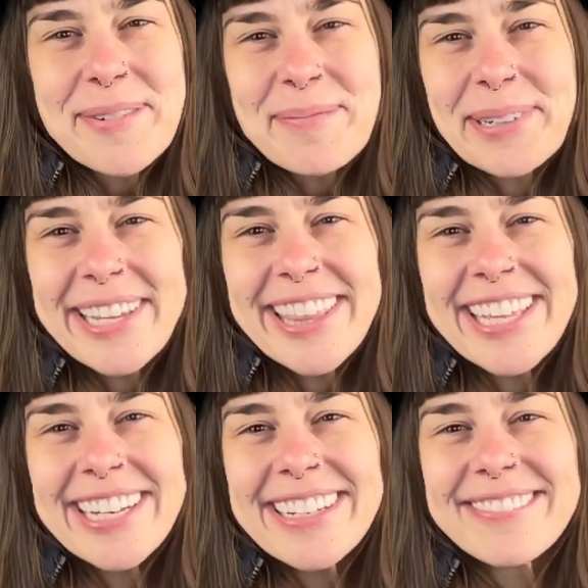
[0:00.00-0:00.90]
Breathe
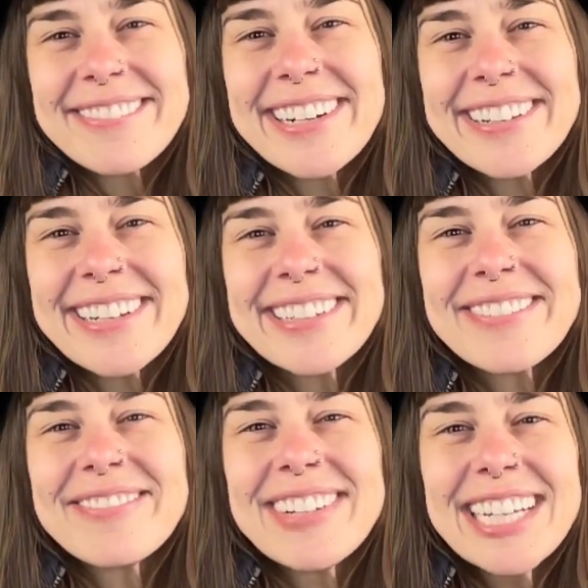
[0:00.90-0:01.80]
in and
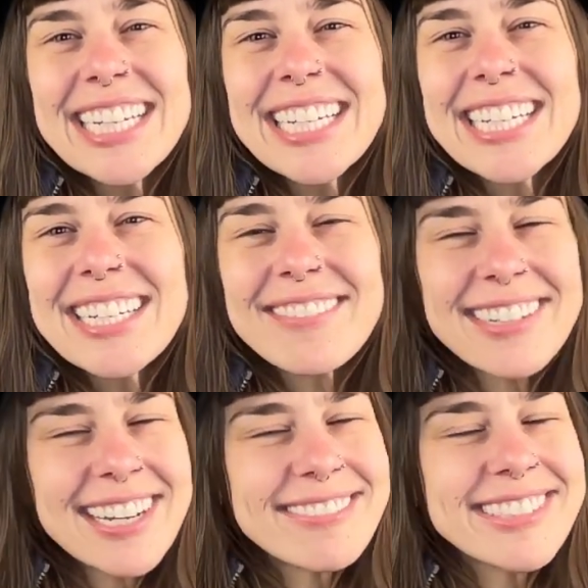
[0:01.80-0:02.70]
welcome
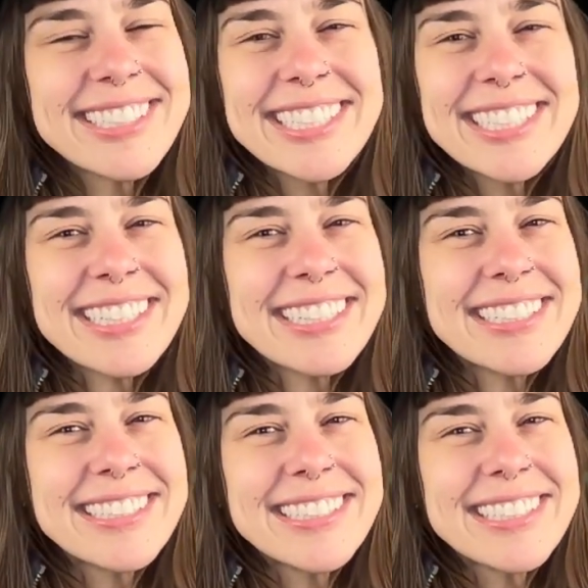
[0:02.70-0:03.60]
whatever
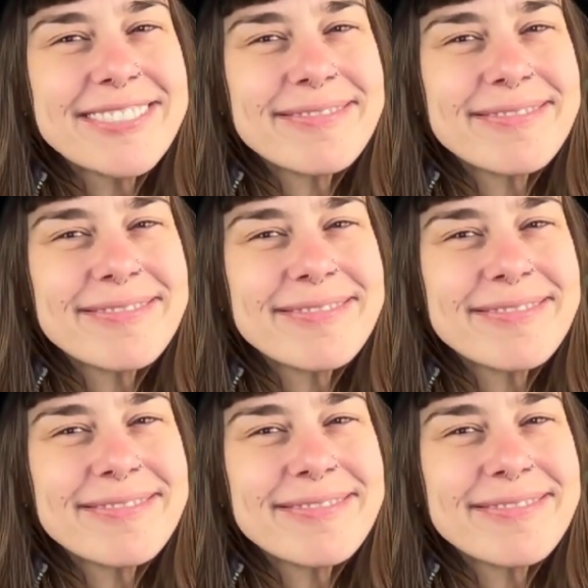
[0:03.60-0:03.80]
is.